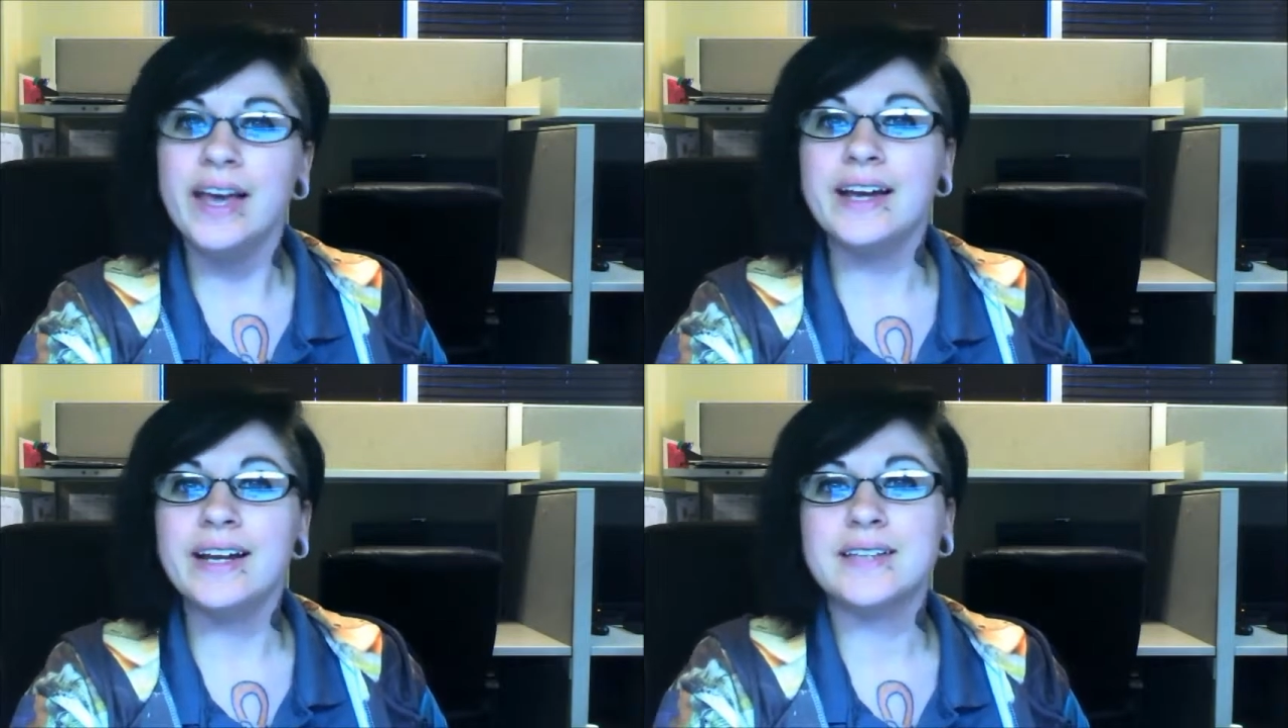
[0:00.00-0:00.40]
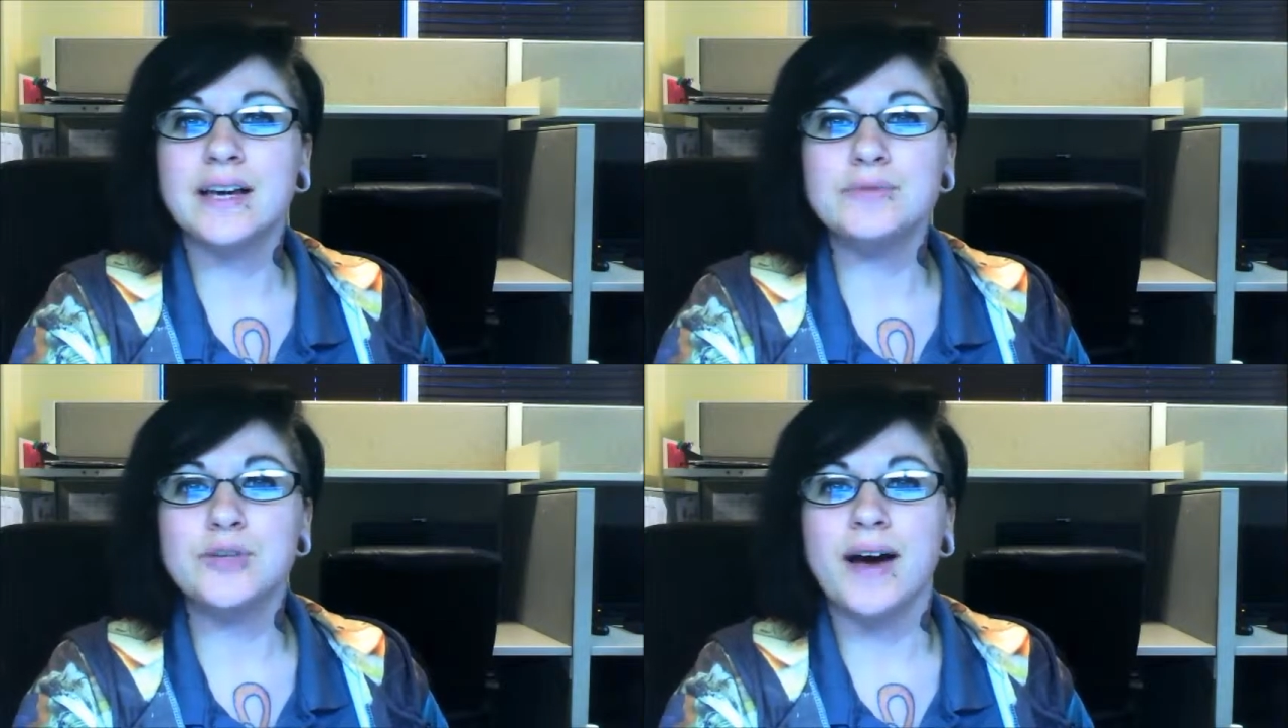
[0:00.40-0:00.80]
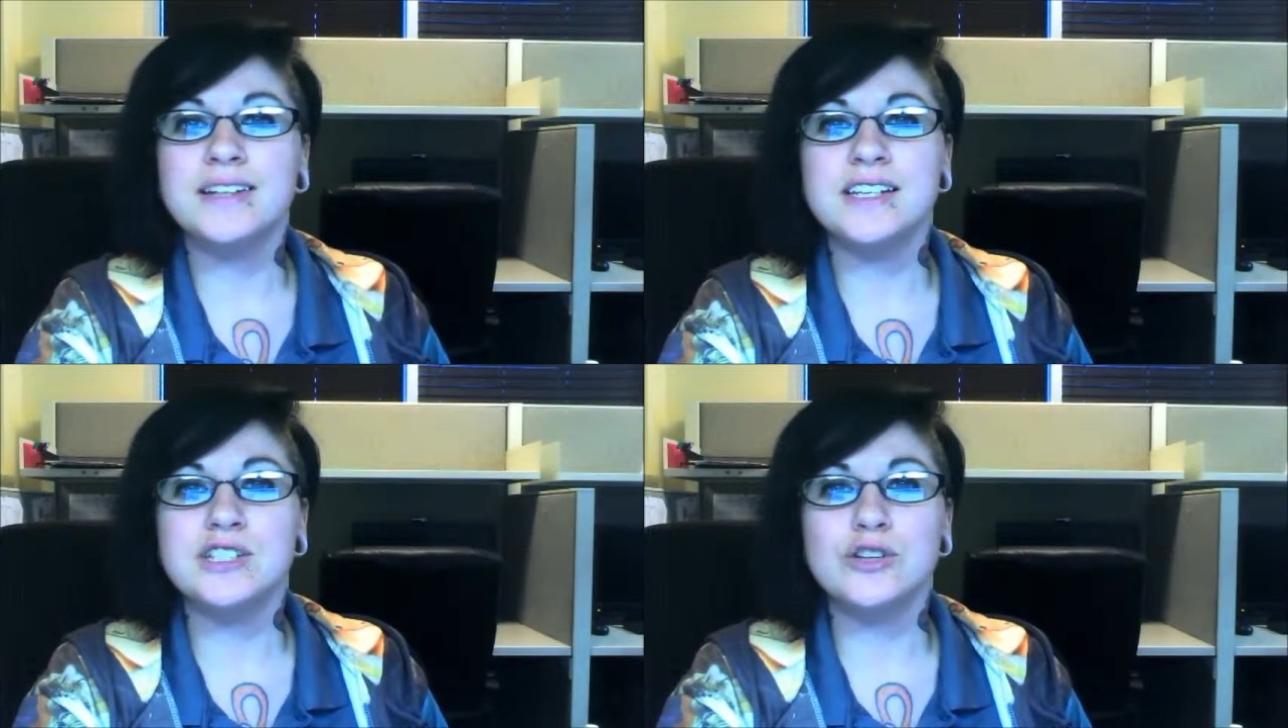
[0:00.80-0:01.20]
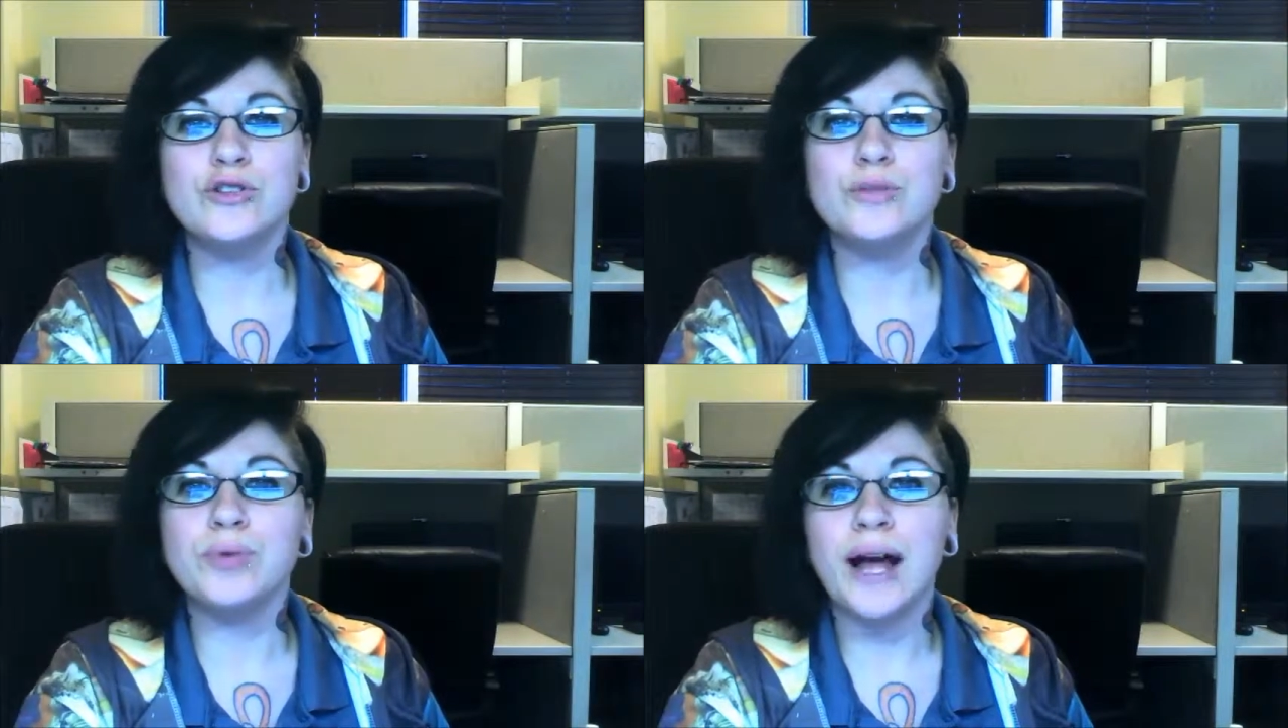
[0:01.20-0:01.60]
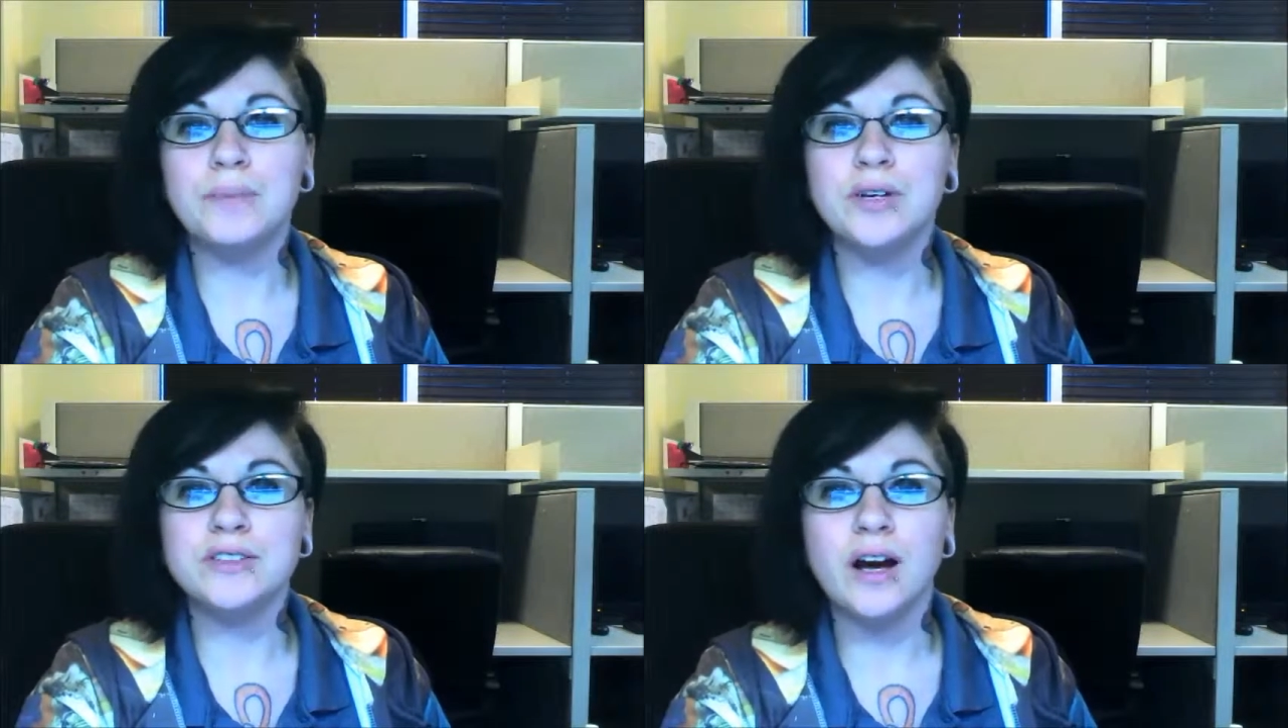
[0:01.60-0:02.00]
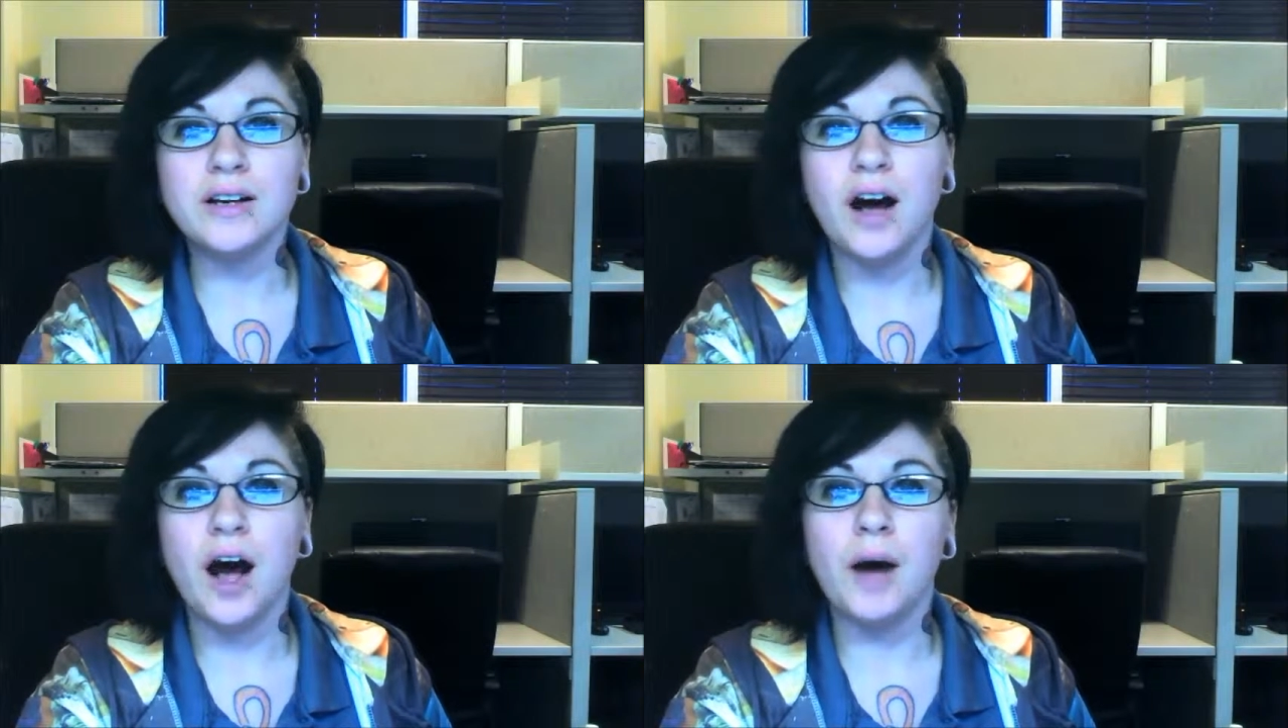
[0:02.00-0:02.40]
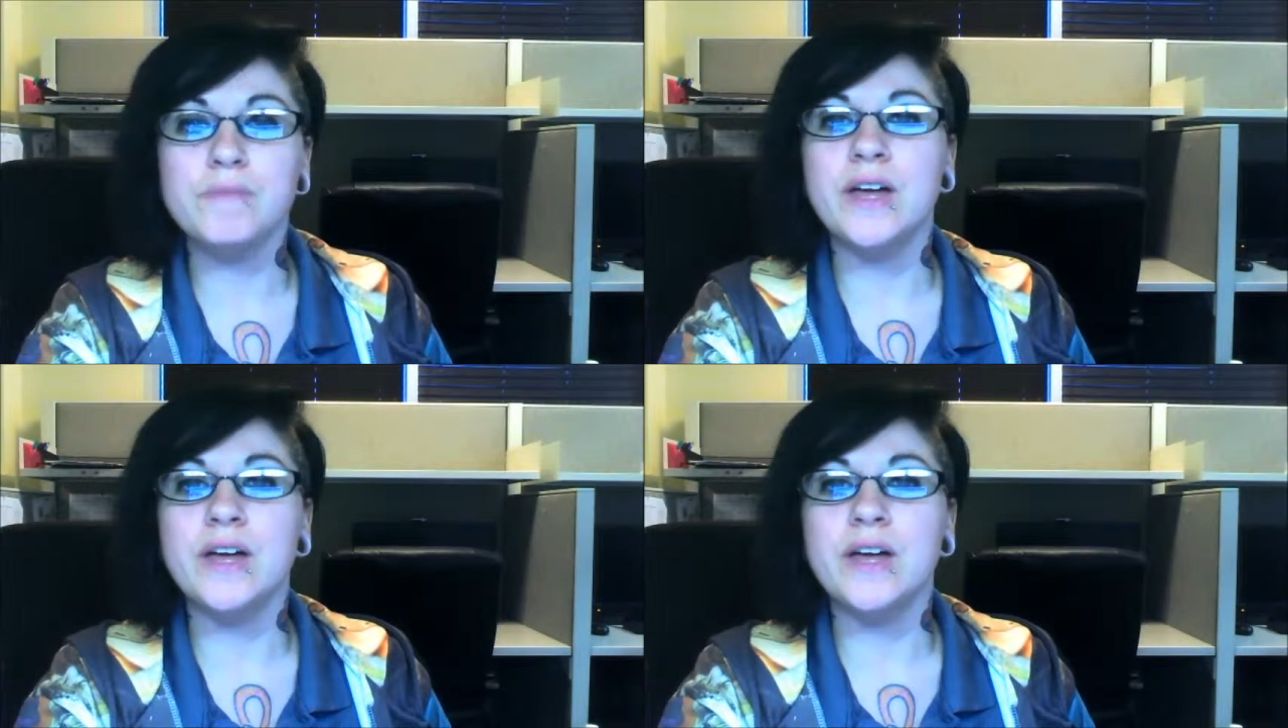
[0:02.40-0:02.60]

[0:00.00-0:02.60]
It has come to my attention through blackbook dot com